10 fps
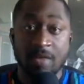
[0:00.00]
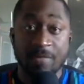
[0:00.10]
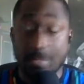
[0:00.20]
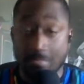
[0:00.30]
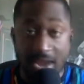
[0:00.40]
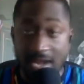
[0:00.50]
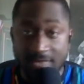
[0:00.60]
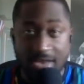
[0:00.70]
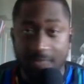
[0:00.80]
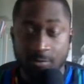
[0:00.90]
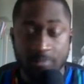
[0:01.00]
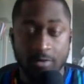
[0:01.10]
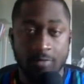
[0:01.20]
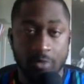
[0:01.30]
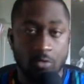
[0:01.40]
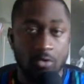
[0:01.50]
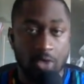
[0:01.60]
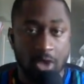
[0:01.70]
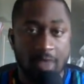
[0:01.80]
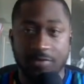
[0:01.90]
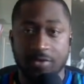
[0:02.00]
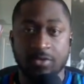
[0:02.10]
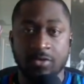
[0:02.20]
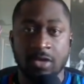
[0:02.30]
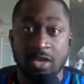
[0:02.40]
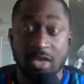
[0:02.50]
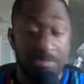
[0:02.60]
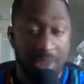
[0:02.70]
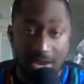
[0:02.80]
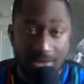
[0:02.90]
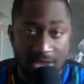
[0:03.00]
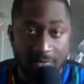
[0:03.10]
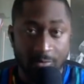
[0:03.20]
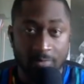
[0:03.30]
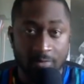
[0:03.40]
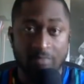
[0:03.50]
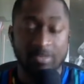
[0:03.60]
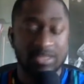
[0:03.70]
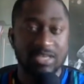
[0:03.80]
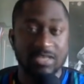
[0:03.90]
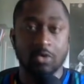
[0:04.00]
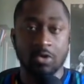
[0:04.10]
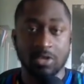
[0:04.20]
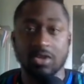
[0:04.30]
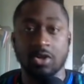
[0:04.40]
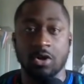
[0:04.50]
It might even have to involve a Cole Caulfield. It might even have to involve a Matthias Norlander.